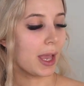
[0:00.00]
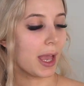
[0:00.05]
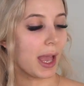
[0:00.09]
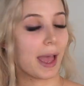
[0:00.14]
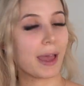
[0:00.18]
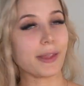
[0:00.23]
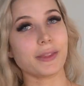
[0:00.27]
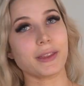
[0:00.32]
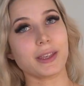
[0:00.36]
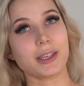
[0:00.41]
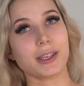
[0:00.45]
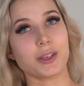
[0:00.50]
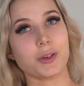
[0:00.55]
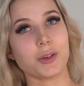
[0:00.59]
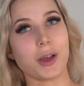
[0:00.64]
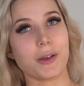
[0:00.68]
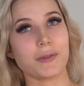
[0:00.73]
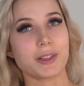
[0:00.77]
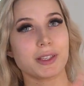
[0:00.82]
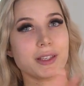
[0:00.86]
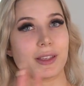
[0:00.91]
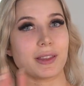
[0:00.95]
I think you
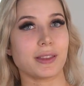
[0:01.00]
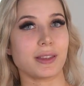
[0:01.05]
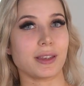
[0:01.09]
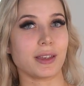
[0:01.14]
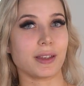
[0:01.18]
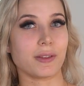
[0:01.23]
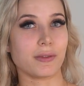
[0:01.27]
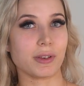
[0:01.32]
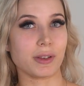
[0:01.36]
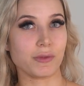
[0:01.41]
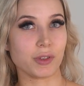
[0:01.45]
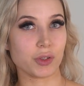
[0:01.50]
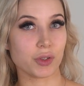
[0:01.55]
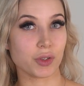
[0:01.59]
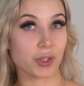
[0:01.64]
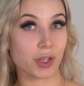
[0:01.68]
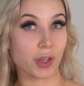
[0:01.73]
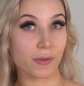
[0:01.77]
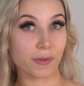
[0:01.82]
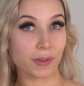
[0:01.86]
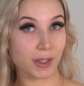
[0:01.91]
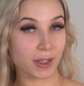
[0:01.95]
have seen the reviews
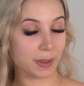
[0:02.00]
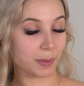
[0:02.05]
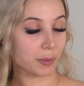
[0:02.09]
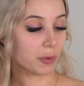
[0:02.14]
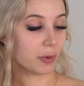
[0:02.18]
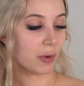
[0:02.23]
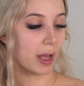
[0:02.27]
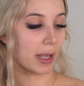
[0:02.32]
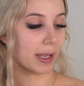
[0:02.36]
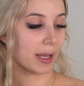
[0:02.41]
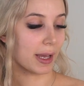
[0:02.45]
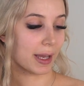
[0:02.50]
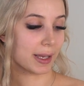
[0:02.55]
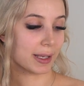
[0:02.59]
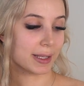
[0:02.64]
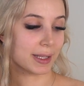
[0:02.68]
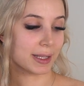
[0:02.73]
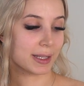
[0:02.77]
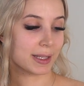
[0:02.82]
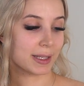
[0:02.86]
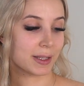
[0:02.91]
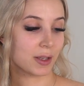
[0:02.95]
of this
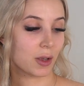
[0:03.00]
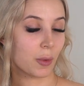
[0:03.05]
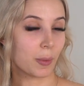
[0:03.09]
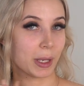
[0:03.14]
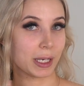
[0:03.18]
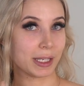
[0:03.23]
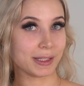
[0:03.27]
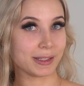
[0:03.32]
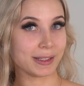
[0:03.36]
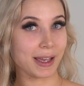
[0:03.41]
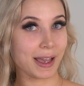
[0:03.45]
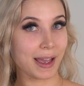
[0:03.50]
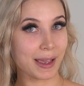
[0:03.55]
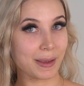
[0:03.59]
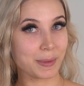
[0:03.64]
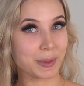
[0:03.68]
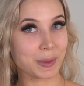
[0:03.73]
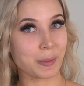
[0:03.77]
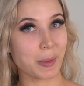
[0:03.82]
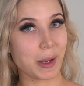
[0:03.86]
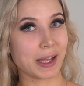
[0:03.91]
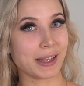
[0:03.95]
product so many
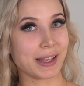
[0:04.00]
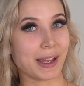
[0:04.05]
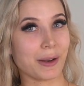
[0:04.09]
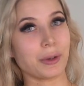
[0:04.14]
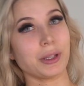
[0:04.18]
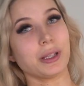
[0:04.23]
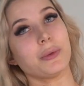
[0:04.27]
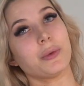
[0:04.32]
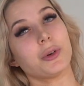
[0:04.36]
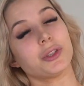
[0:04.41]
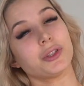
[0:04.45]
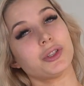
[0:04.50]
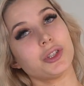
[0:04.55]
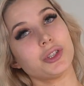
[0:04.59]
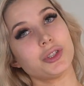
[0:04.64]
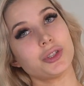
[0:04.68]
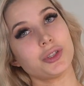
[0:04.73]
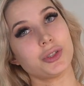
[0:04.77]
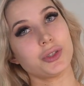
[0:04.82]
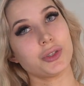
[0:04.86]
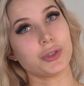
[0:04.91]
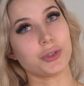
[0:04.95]
times but I really wanted
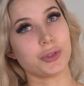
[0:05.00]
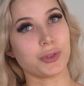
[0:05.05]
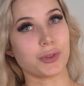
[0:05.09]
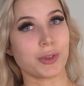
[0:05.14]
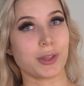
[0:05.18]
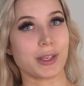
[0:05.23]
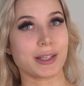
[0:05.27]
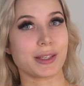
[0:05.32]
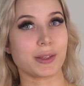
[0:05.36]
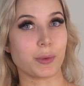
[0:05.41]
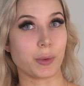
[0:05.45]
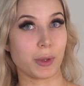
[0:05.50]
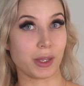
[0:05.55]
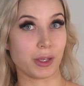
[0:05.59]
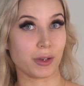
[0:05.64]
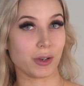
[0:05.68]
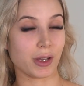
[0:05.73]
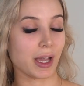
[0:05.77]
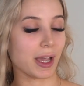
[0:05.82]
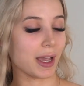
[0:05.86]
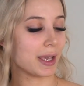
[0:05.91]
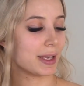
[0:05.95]
to do this with you
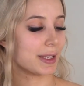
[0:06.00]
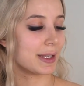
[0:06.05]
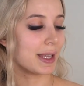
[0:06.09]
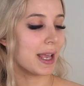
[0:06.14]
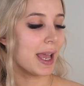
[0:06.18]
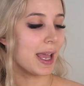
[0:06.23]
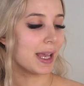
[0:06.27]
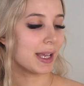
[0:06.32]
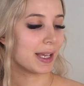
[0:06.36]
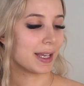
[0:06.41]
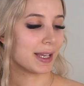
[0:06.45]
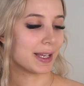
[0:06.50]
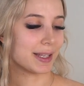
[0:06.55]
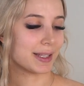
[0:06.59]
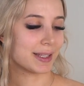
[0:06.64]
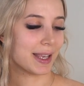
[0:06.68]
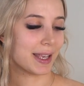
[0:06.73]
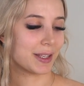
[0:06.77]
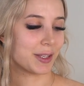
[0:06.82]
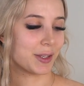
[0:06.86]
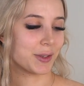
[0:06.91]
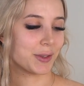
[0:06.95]
guys because
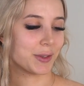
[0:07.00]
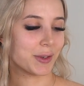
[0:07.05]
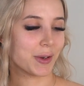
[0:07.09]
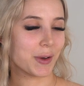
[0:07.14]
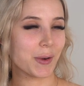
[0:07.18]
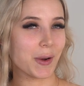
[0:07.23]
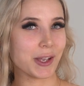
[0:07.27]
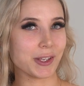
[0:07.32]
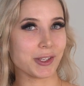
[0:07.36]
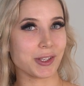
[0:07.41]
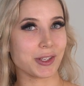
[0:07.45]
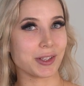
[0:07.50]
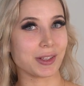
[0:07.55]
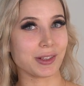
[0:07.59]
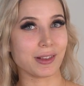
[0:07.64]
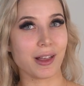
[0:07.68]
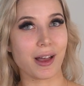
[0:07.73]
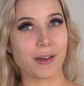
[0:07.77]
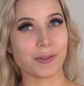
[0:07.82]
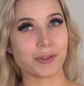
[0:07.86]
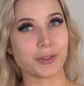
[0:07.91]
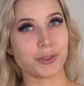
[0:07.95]
as you know I just
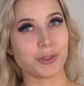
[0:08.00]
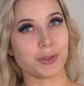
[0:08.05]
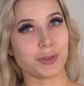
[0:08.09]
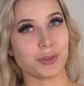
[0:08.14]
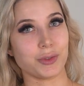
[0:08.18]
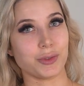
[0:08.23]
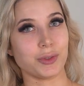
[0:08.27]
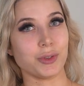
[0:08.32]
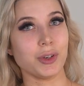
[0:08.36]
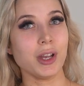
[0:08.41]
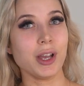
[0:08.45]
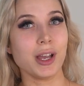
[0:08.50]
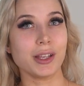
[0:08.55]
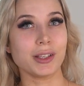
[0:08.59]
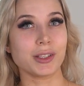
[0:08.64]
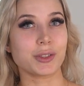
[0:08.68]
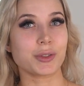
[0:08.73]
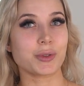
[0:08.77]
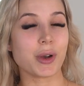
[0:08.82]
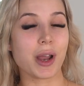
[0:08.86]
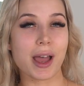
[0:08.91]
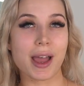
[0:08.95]
love to
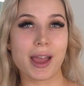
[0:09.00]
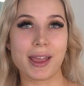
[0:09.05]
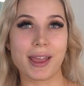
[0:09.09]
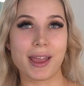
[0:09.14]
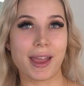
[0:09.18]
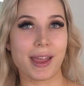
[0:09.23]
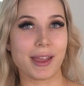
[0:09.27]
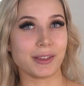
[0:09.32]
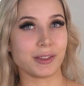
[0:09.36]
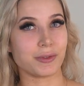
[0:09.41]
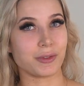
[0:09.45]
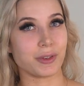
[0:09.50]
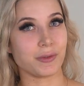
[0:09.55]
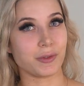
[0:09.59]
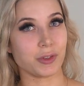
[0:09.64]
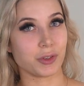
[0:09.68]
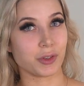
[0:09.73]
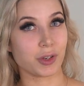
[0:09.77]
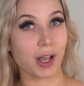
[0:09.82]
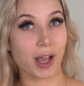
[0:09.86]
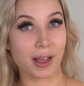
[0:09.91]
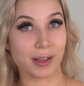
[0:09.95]
try and
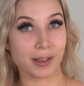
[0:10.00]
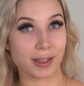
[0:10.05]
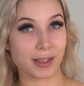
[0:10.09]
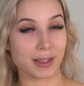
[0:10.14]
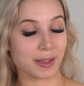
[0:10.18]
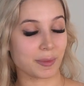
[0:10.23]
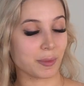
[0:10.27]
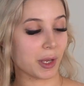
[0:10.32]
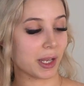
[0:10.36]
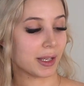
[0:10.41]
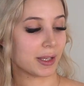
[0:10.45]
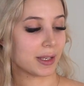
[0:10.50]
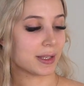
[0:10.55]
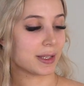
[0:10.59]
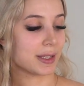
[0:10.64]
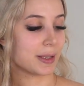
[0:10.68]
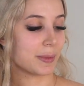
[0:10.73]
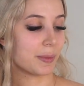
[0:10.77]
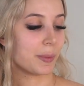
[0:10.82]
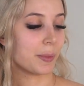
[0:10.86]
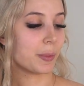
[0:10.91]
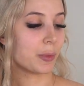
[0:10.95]
review Kylie
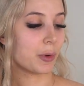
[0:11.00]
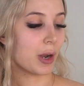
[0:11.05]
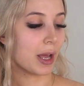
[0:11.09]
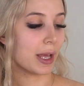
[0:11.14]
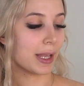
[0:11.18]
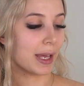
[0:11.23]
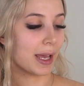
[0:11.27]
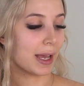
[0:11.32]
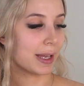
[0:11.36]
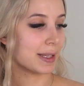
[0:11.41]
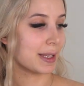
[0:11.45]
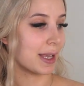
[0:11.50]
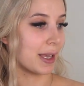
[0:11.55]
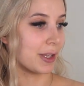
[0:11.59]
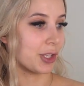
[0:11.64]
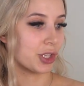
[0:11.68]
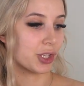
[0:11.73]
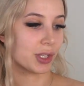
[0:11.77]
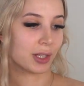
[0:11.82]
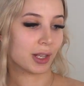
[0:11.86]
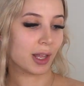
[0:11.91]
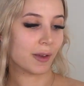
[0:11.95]
Cosmetics products I
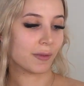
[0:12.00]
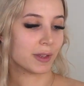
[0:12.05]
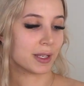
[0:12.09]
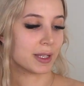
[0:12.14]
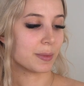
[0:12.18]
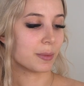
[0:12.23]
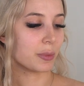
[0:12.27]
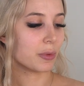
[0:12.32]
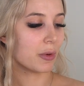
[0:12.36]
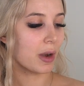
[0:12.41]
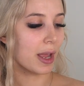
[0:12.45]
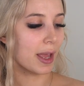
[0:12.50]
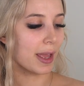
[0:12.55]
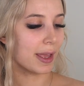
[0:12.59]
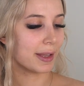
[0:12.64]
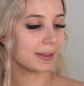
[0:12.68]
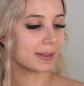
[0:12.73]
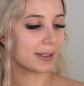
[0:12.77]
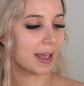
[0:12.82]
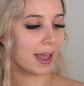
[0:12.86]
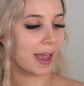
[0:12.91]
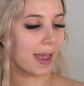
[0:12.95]
just love this
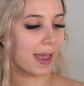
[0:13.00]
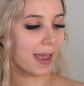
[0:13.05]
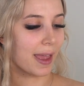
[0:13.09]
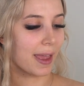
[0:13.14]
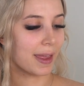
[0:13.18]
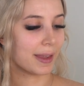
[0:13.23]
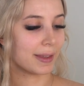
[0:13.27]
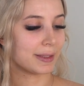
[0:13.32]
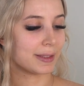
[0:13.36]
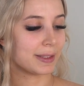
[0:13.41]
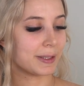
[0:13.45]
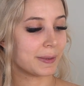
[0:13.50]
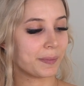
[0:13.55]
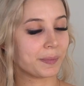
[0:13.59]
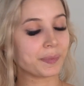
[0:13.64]
brand and